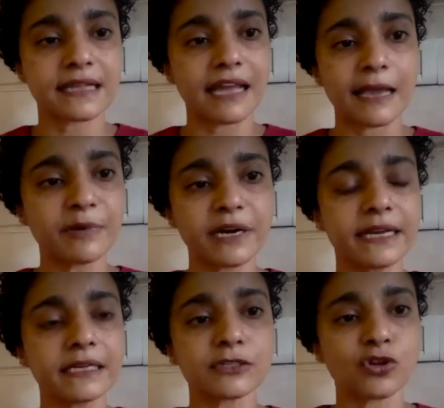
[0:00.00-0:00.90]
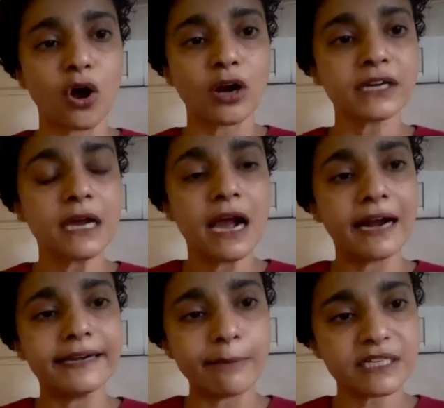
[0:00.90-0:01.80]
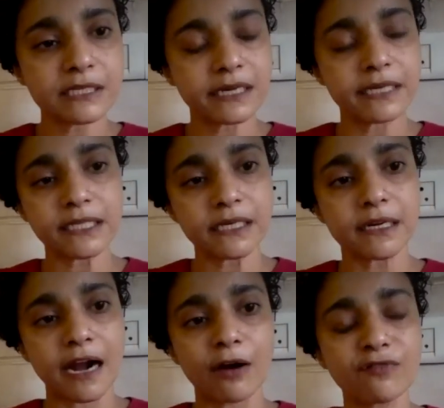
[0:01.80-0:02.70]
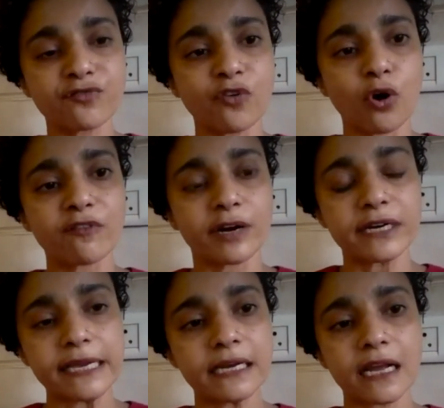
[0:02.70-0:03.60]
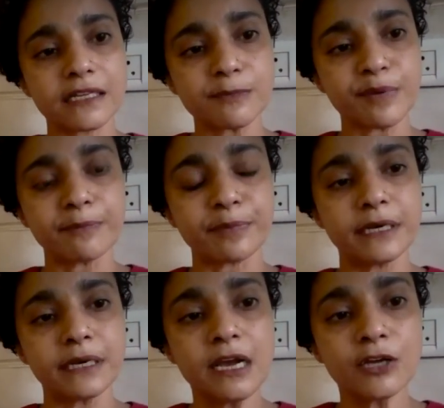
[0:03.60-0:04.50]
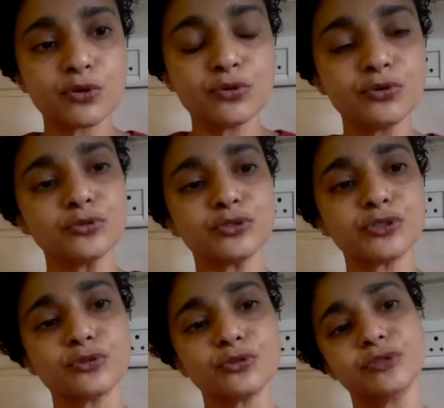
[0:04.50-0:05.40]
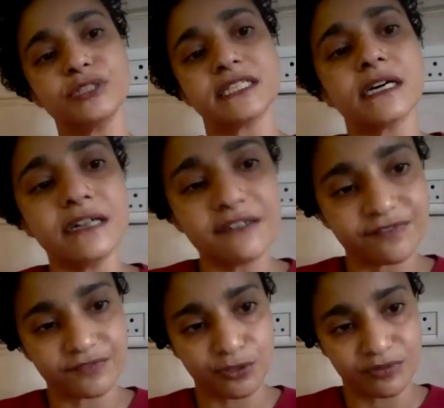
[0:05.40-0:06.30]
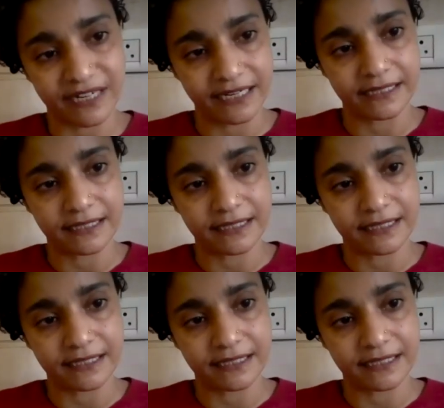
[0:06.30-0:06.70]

The library is not a demonstration ground for working class people to deserve to read.